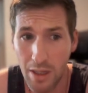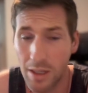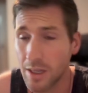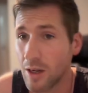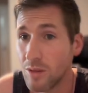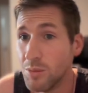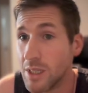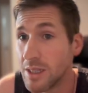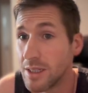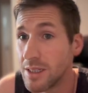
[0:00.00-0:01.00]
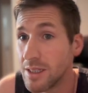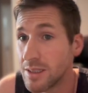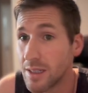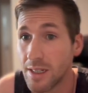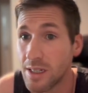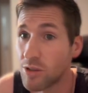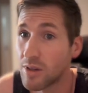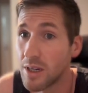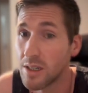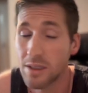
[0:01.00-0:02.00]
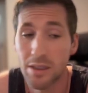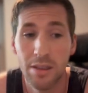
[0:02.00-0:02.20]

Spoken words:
like how many it's getting correct,